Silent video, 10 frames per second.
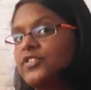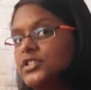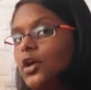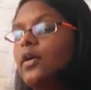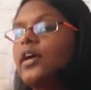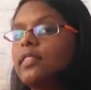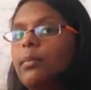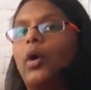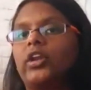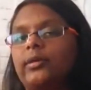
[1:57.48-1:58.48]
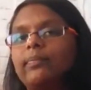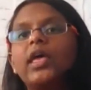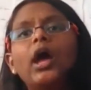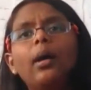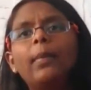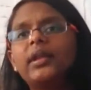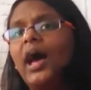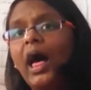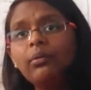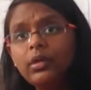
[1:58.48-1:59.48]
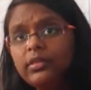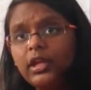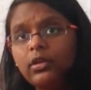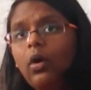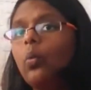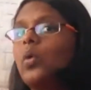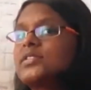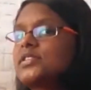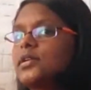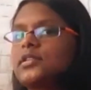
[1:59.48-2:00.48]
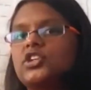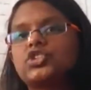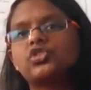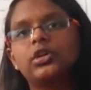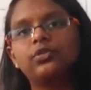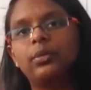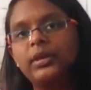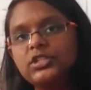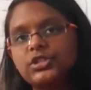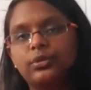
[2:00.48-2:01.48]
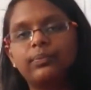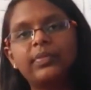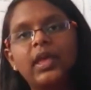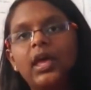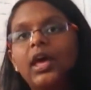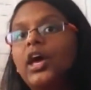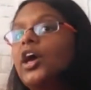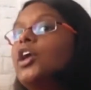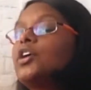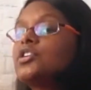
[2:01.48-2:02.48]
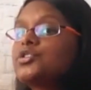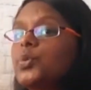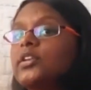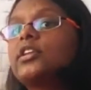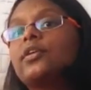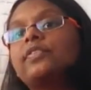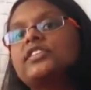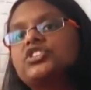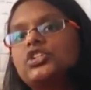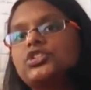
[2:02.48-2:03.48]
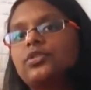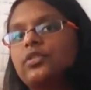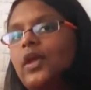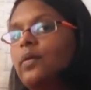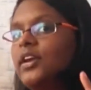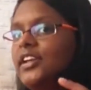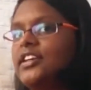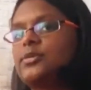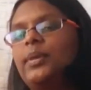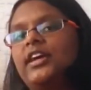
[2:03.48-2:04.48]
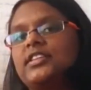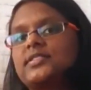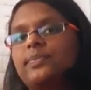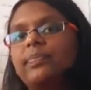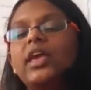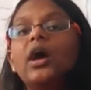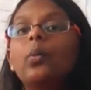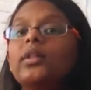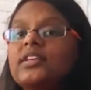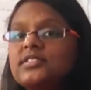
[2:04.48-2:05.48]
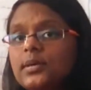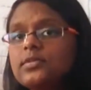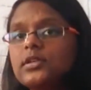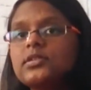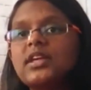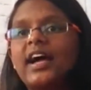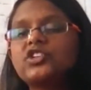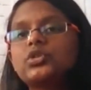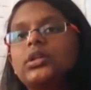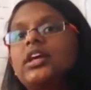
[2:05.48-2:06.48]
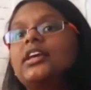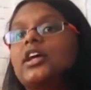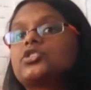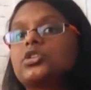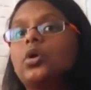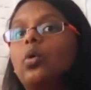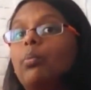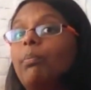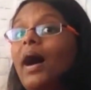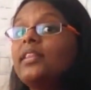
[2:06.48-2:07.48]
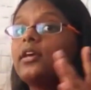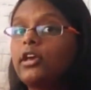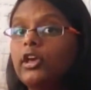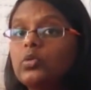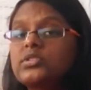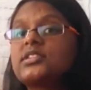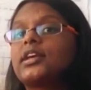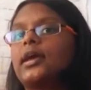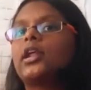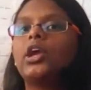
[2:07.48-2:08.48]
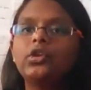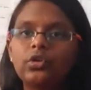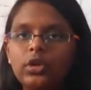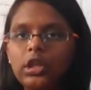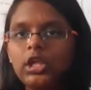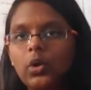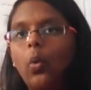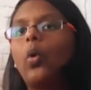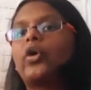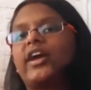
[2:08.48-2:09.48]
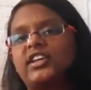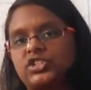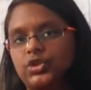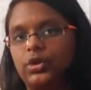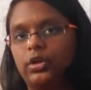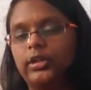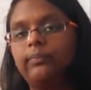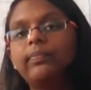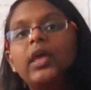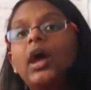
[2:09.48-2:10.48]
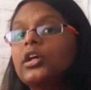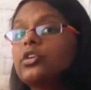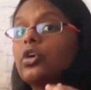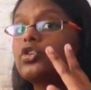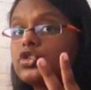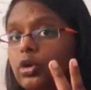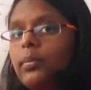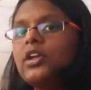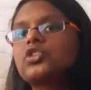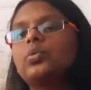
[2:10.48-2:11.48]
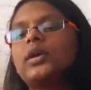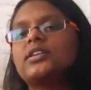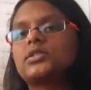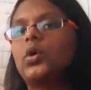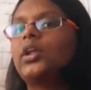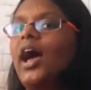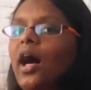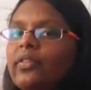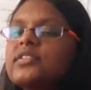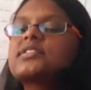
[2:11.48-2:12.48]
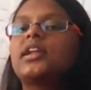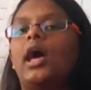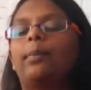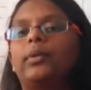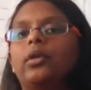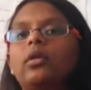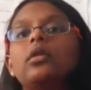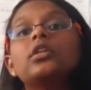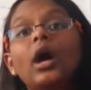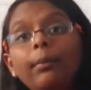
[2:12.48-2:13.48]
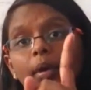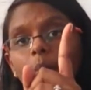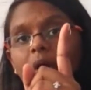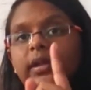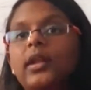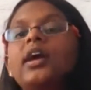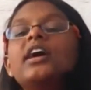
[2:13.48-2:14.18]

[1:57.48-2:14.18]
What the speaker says: of cell in the body. But how will they know what cell they should transform into? Here's the differentiation theory takes place. Well, the stem cells actually get to know by the cues they get internally or externally. There are two major ways on how this can happen. Number one,